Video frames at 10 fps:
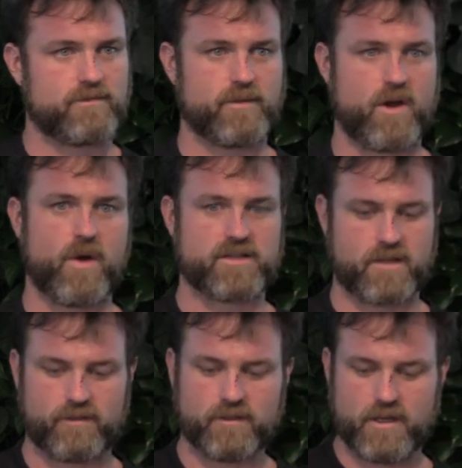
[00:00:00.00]
from the
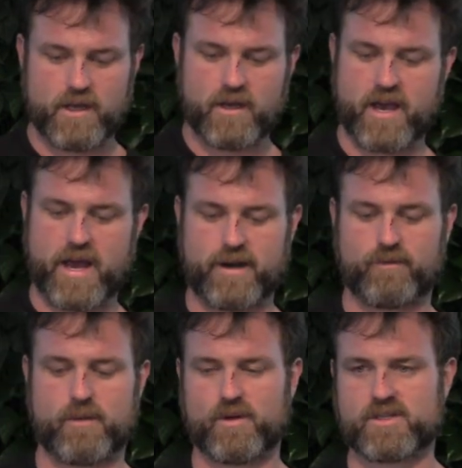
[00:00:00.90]
OS level. And
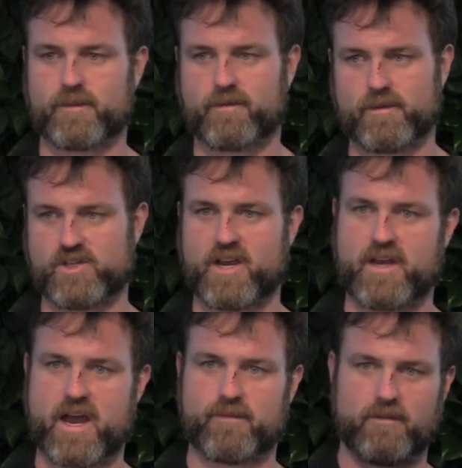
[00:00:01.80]
if we build something from the
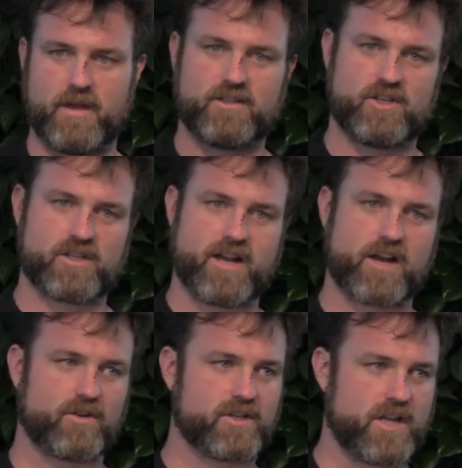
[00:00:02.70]
JVM, it's just a
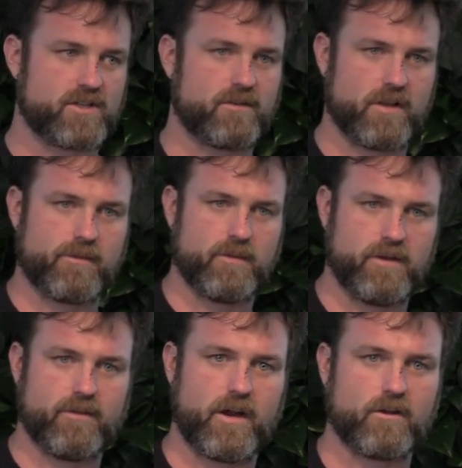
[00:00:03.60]
natural extension for them to
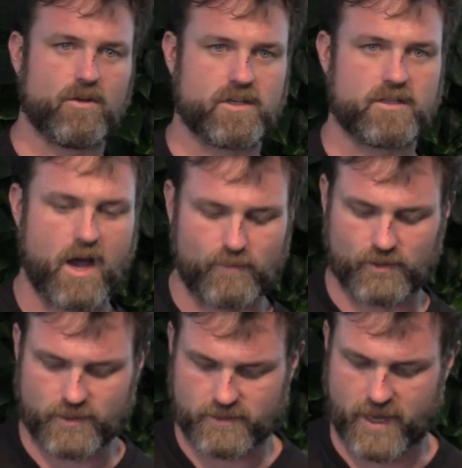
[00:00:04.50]
be very closely
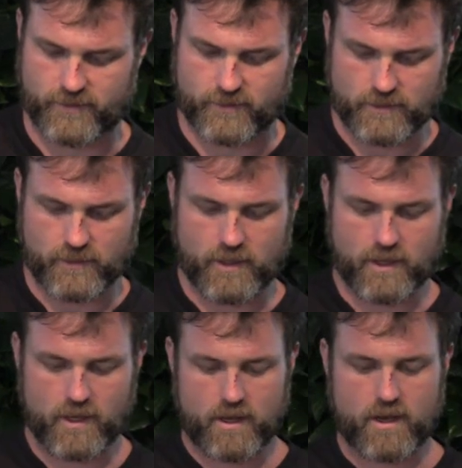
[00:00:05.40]
coupled together.
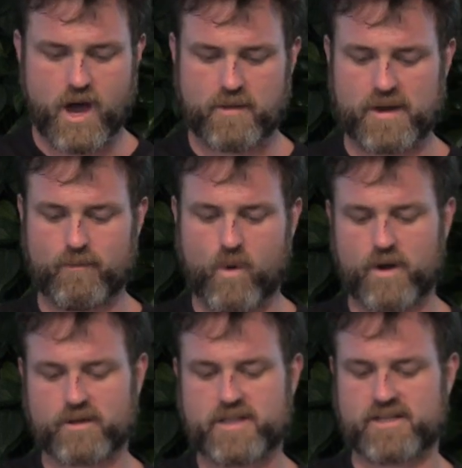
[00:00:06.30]
And
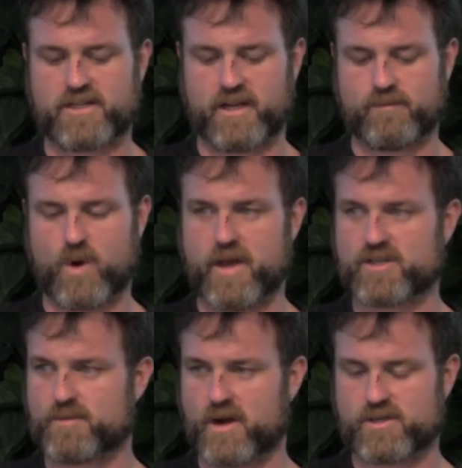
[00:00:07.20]
more testing and more
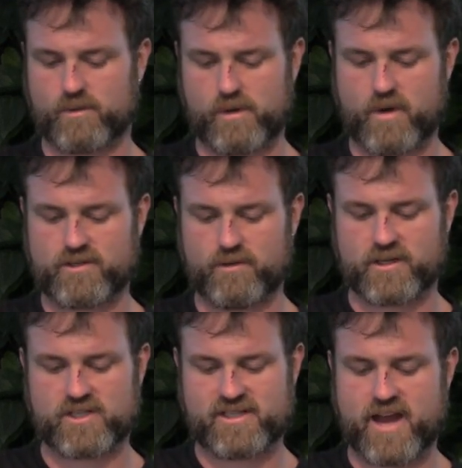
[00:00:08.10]
benchmarks. So we want to
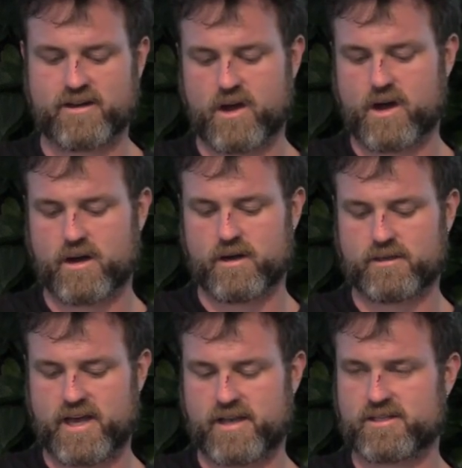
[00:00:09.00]
extend
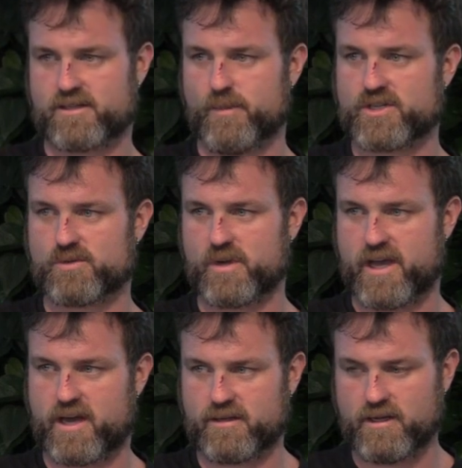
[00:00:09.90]
our tests as much as we
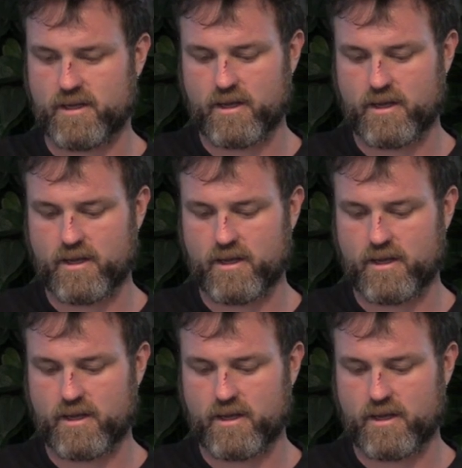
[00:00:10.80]
can.